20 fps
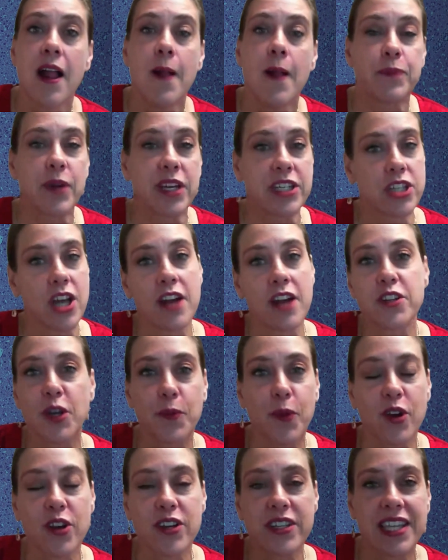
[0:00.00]
But Dr.
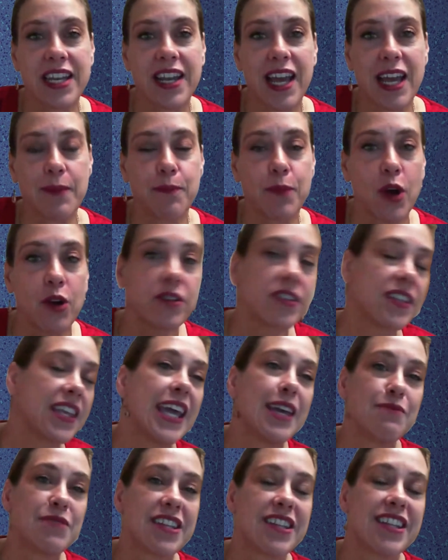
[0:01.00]
Burks and I both
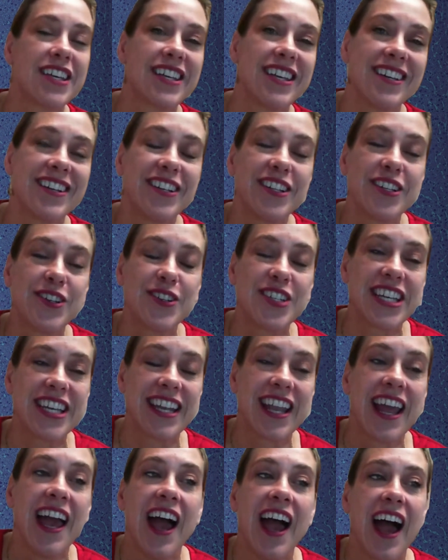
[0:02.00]
came to the
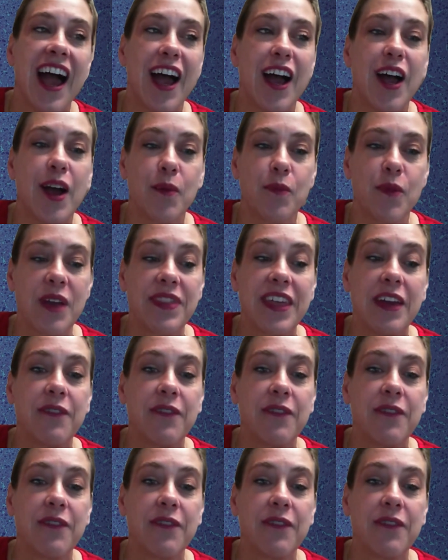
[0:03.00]
conclusion that